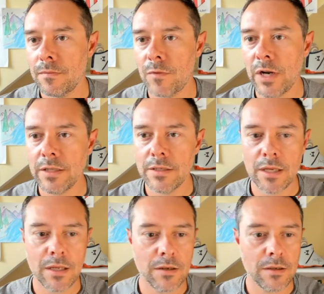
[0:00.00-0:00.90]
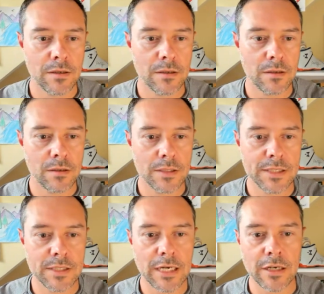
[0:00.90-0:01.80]
Ryan said,
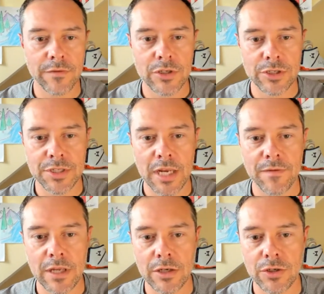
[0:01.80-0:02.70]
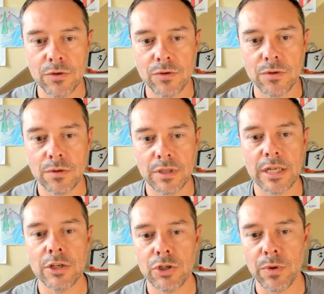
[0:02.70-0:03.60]
second division saved the
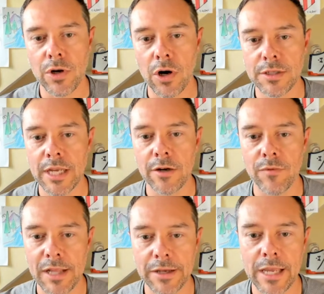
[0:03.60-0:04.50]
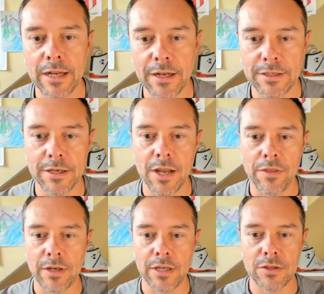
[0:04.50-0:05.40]
issue with cards getting relegated into
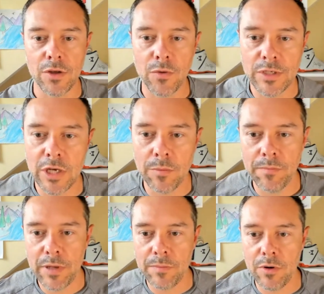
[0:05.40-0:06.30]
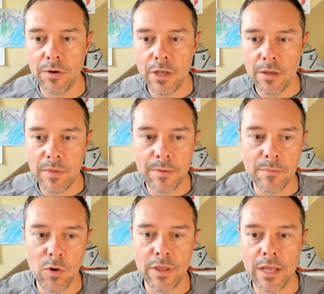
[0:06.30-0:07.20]
nothingness, though, which helped people maybe
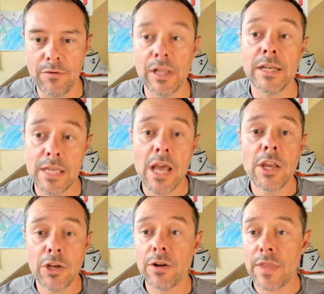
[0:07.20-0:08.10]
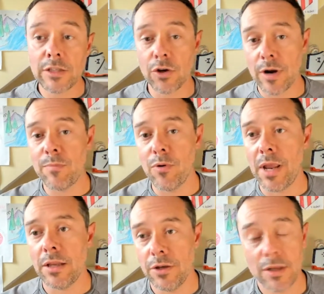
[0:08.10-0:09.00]
more than they realized. That's a great
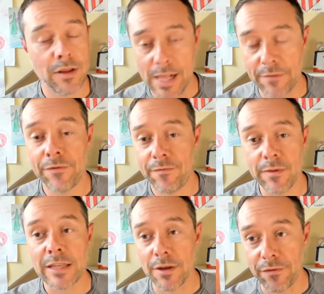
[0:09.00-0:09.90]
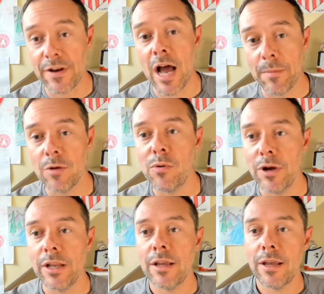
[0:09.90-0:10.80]
point. Like, that's a phenomenal
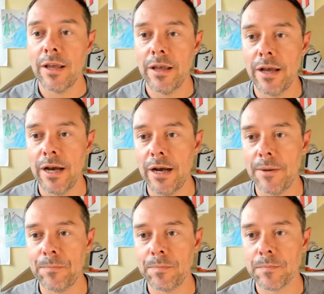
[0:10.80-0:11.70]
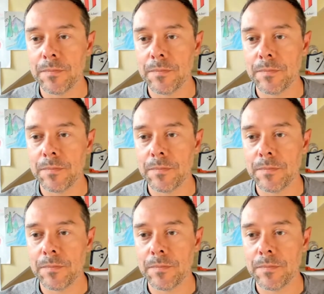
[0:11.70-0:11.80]
point. And